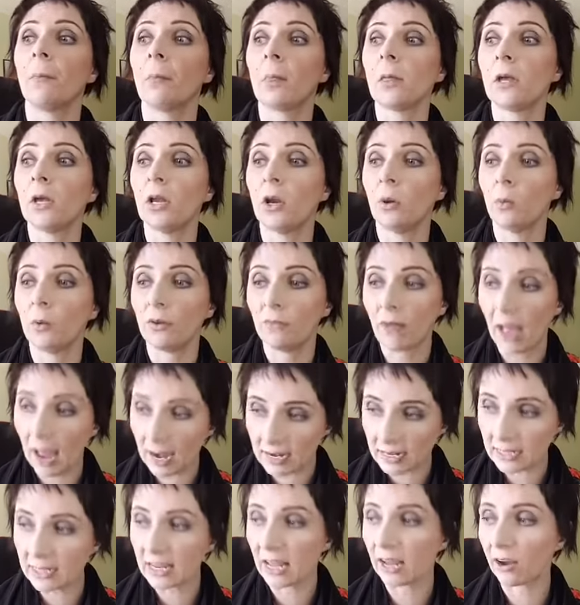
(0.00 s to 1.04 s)
You know, we've
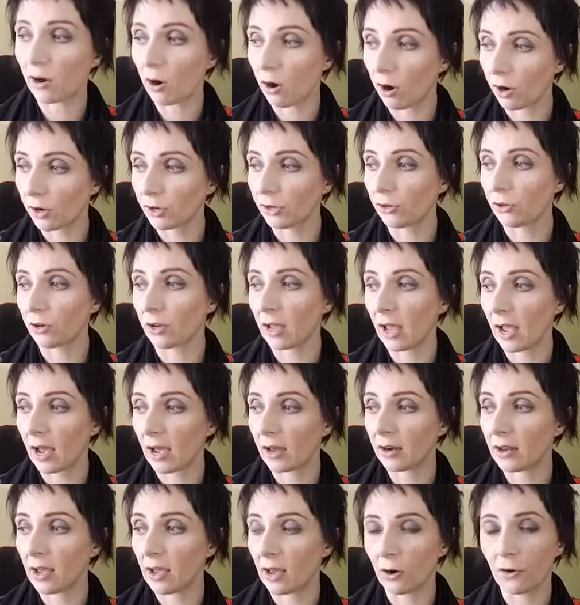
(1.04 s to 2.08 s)
had to take a hard look
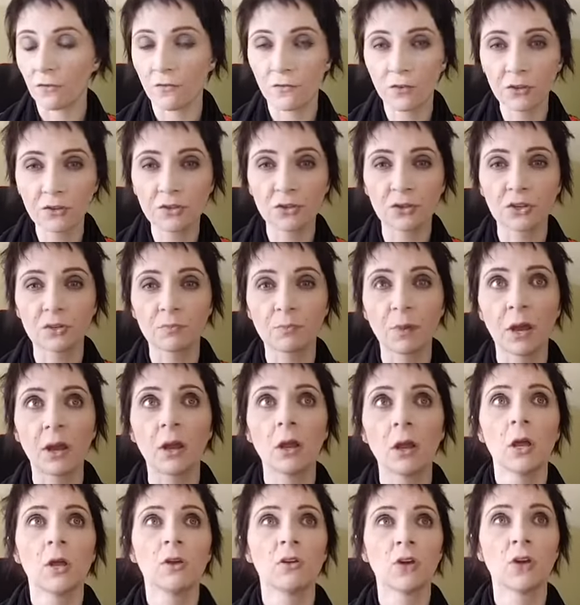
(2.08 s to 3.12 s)
at our filters,
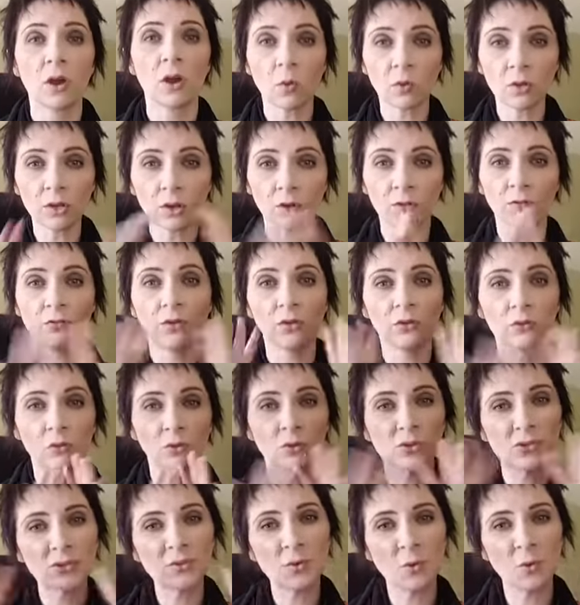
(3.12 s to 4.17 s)
but not only our
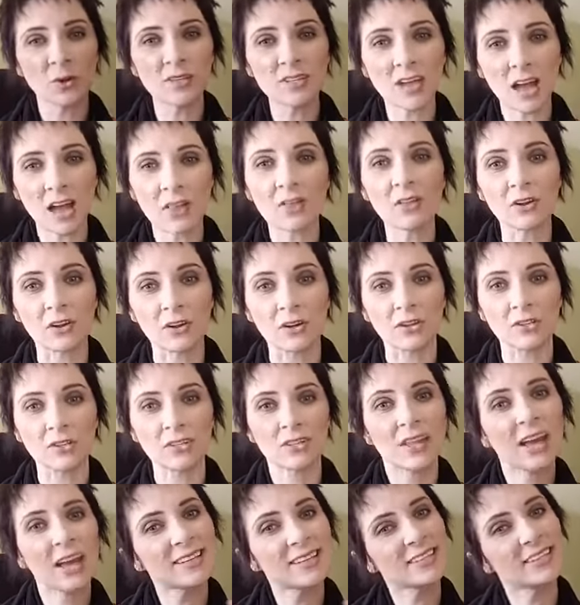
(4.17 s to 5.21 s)
filters towards
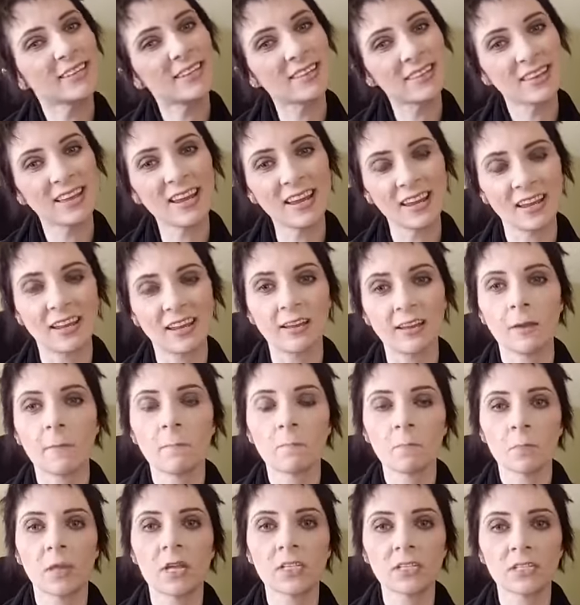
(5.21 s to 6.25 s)
others. That's the thing.
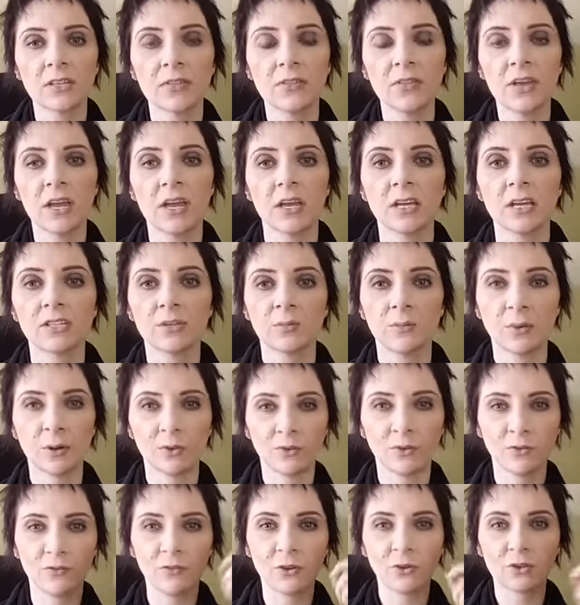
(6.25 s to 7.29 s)
That's the thing. It's
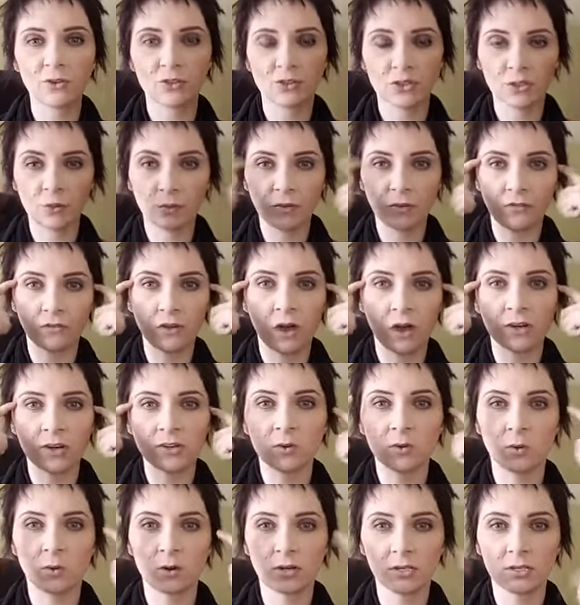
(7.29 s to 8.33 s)
about the filters that we've got
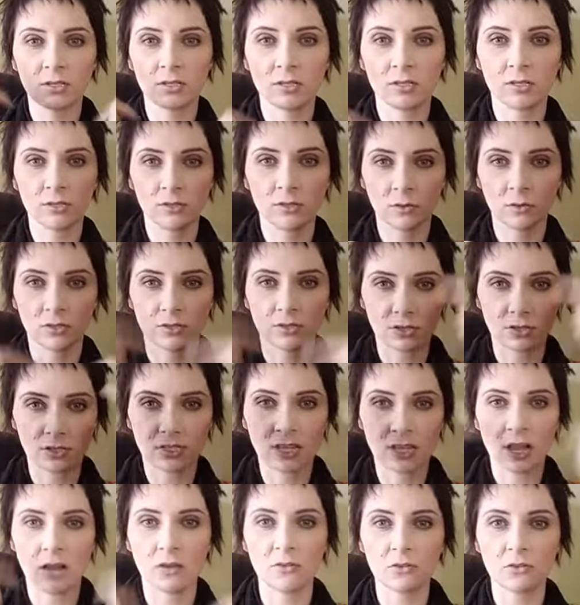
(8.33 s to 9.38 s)
towards
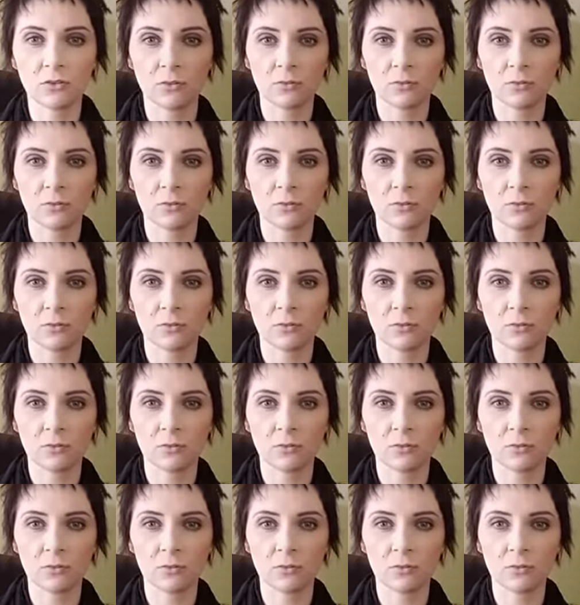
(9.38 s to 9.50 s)
ourselves.